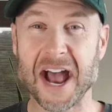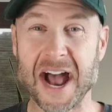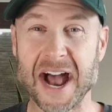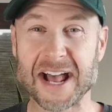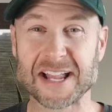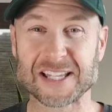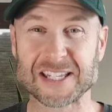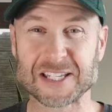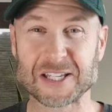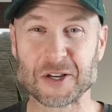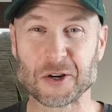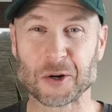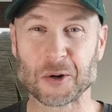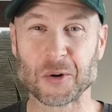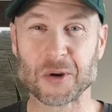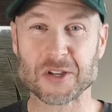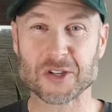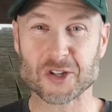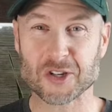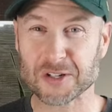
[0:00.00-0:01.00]
answer your
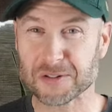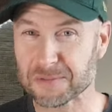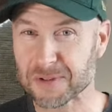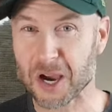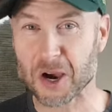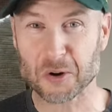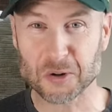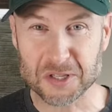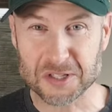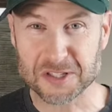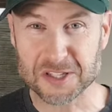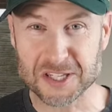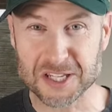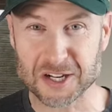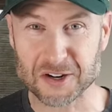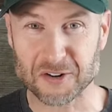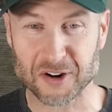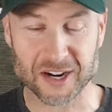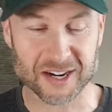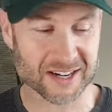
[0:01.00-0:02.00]
question, I'll
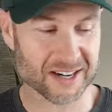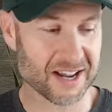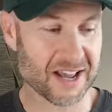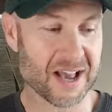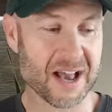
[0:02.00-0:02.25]
consider it.